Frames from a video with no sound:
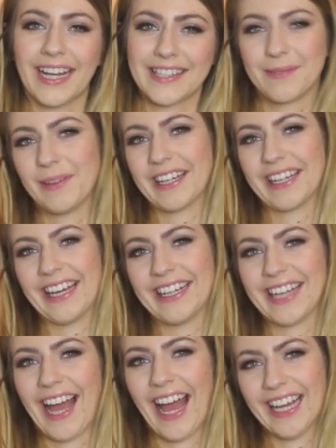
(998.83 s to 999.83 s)
caterpillar
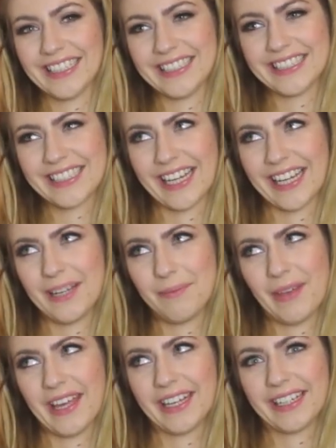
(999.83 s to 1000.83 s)
cake and a
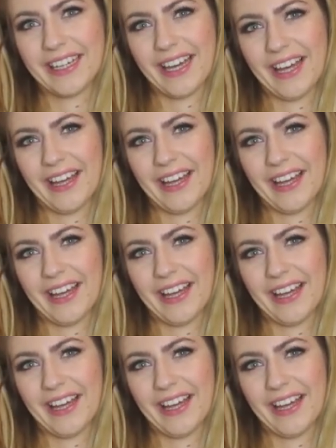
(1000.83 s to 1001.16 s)
big